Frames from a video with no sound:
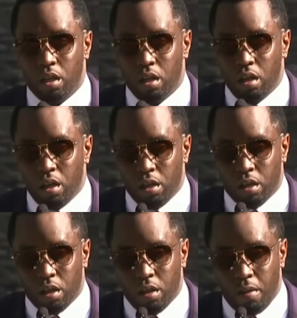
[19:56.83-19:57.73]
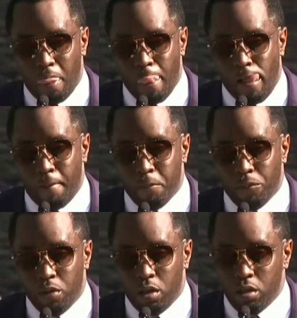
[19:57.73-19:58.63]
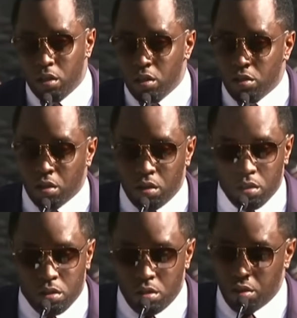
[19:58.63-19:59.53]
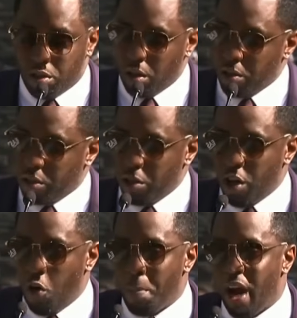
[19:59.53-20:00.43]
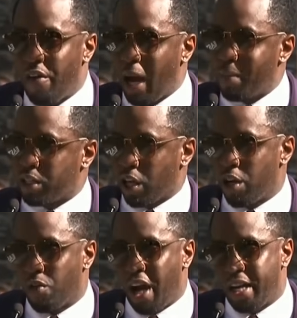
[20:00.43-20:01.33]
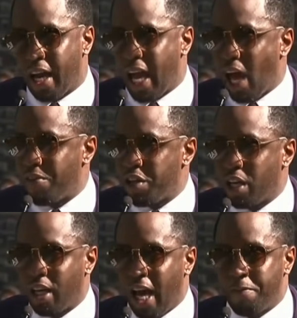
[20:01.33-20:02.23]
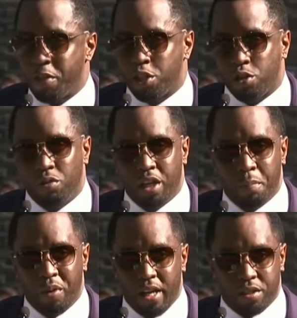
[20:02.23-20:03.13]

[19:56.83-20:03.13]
finally said we're out we're not covering for you anymore and in part him settling with cassie for probably a